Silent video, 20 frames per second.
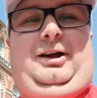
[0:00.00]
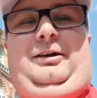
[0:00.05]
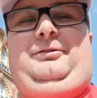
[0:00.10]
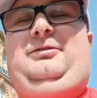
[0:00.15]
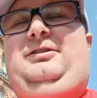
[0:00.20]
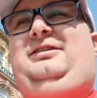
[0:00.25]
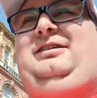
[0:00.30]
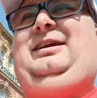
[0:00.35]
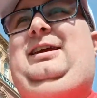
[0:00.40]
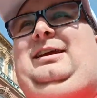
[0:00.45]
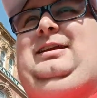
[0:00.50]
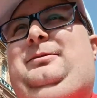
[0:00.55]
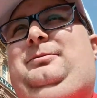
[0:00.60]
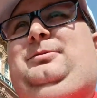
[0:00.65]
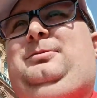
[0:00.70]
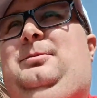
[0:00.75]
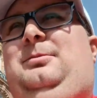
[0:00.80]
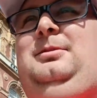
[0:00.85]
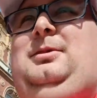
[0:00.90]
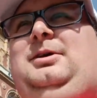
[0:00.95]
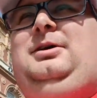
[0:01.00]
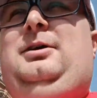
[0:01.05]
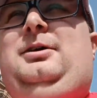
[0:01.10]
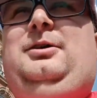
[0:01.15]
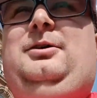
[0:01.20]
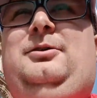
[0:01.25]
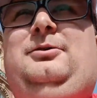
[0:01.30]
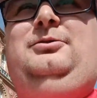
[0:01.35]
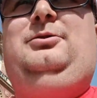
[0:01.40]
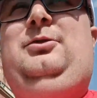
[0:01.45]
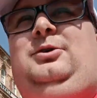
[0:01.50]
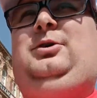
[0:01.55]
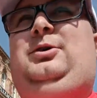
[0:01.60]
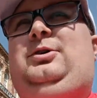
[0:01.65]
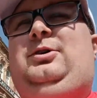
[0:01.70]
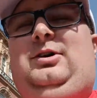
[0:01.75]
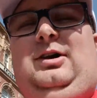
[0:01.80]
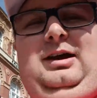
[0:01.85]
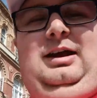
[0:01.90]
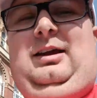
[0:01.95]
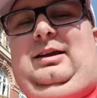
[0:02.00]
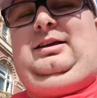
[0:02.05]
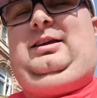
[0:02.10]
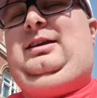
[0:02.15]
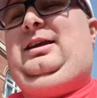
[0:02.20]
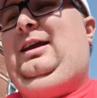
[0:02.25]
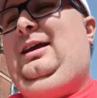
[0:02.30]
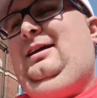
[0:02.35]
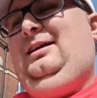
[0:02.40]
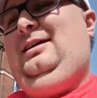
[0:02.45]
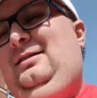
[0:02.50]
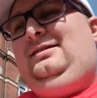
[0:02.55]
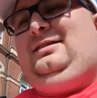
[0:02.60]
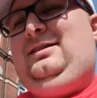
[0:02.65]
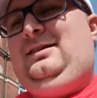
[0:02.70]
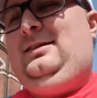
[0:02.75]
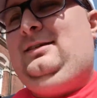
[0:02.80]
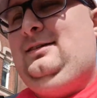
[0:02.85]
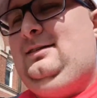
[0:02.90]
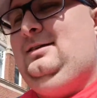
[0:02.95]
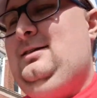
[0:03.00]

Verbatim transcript: I haven't seen him for eight years.